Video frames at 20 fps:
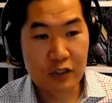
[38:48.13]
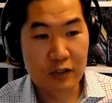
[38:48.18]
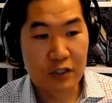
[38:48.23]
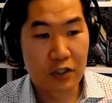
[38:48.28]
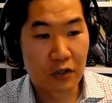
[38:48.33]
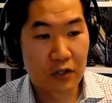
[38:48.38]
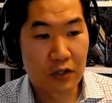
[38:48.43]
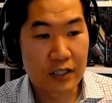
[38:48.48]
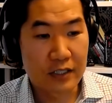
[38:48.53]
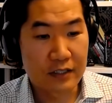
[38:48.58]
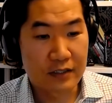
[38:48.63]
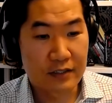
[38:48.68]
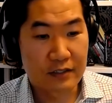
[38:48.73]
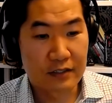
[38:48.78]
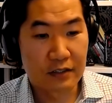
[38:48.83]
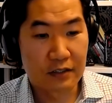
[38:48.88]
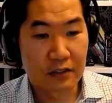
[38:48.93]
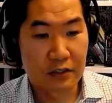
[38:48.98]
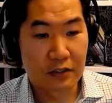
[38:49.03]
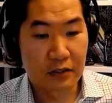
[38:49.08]
Security is
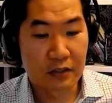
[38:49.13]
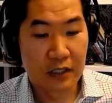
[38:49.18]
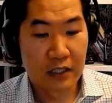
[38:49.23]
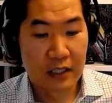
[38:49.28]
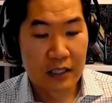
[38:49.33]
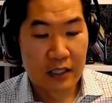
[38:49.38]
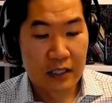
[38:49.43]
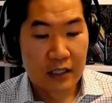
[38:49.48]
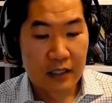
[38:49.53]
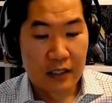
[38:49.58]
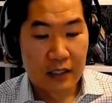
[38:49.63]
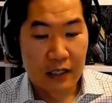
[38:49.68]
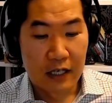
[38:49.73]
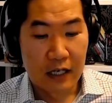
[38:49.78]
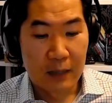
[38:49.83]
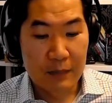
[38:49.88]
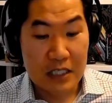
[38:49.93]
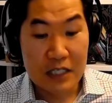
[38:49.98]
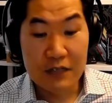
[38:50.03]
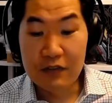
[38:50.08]
still,
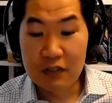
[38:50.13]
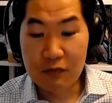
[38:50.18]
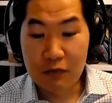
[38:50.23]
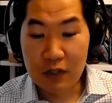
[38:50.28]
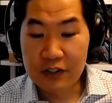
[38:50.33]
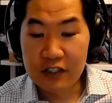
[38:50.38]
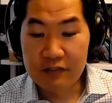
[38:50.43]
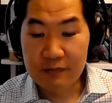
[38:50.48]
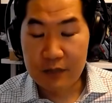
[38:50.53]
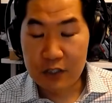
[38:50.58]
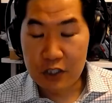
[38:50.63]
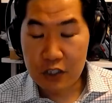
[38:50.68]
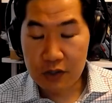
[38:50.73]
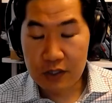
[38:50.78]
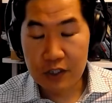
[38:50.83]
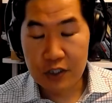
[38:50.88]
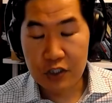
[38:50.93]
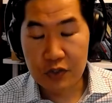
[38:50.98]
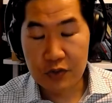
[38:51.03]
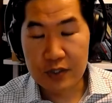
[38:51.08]
even in relatively
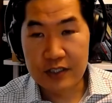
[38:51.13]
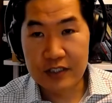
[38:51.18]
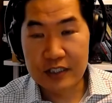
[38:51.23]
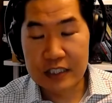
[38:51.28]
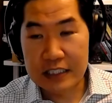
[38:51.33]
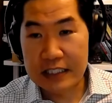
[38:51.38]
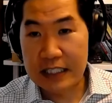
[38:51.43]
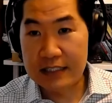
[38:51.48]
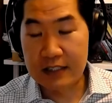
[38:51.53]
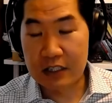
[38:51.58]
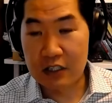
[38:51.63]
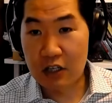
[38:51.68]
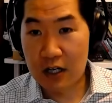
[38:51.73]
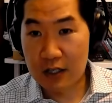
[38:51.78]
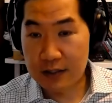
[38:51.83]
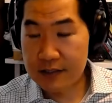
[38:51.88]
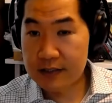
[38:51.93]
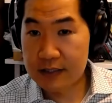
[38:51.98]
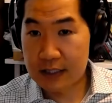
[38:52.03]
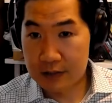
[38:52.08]
mature industries, seen as a
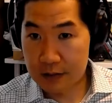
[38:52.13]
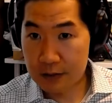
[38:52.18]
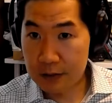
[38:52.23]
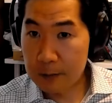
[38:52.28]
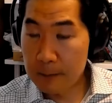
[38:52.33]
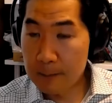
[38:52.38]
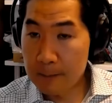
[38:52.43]
cost center.